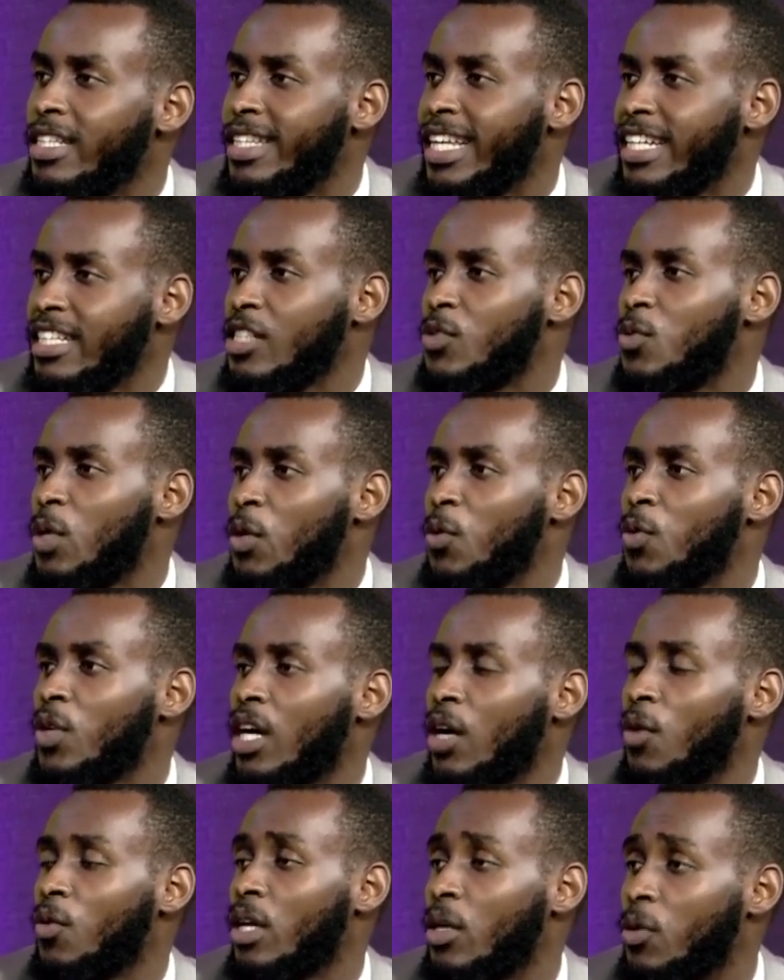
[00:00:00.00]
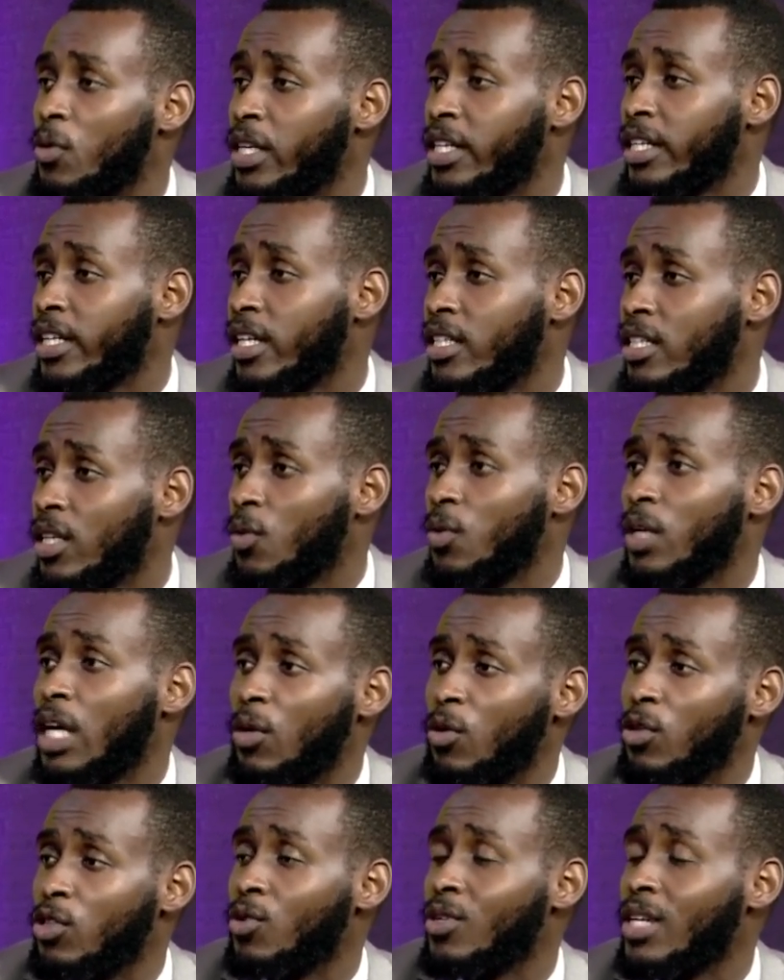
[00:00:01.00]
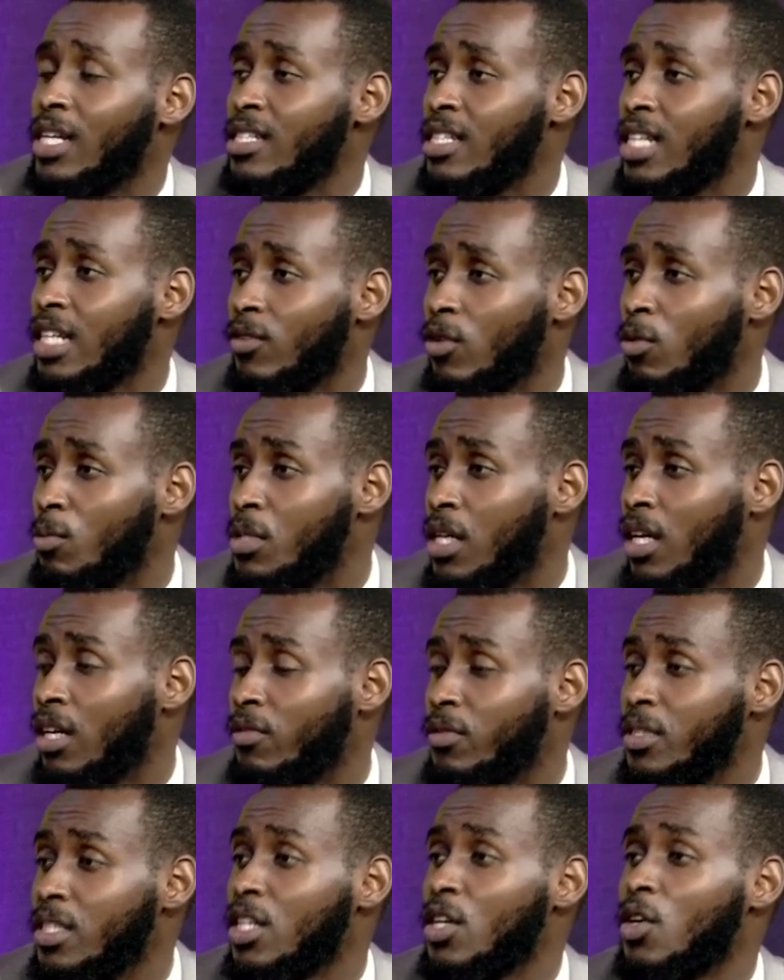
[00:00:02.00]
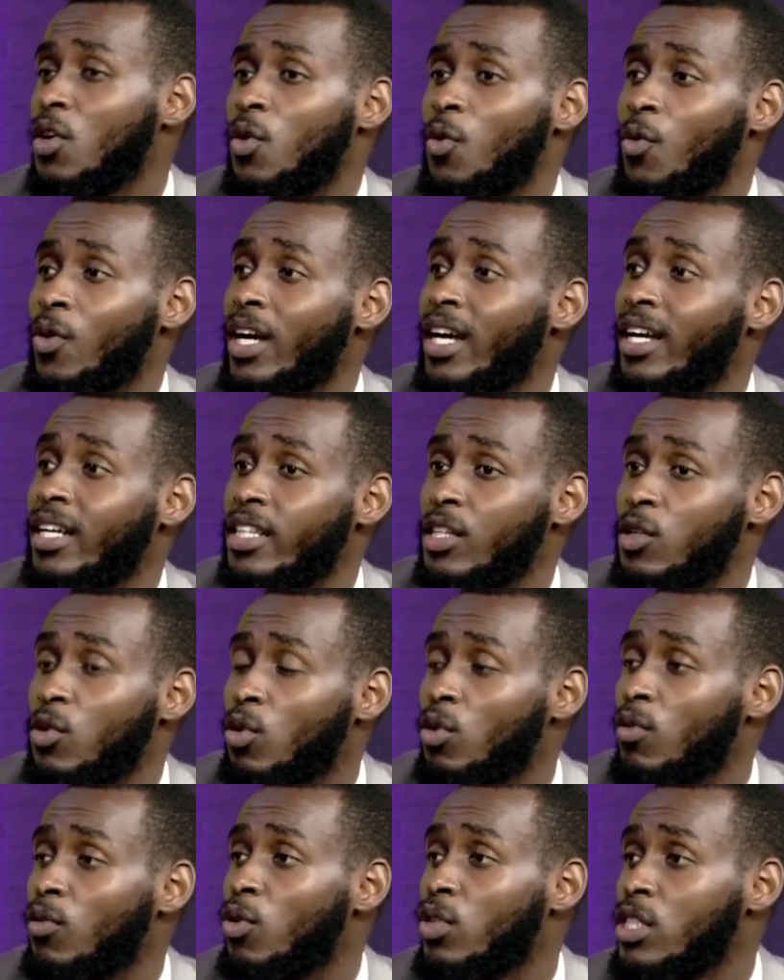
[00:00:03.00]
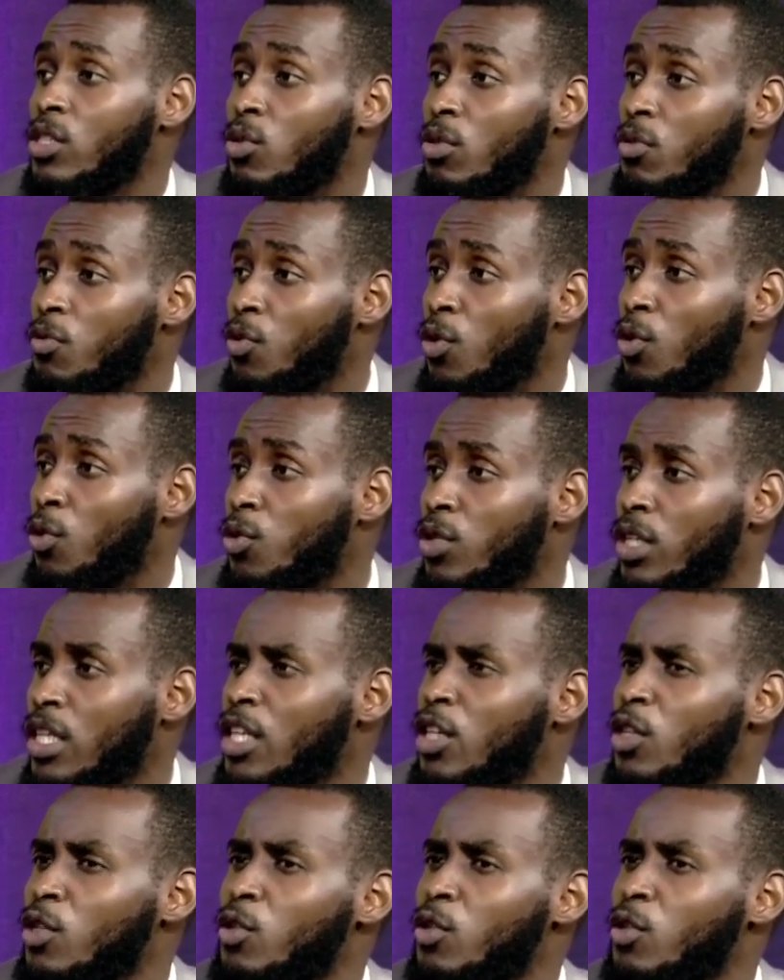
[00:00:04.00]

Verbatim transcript: That is where we are in Kenya, where court orders are never observed, where the rule of law is not followed.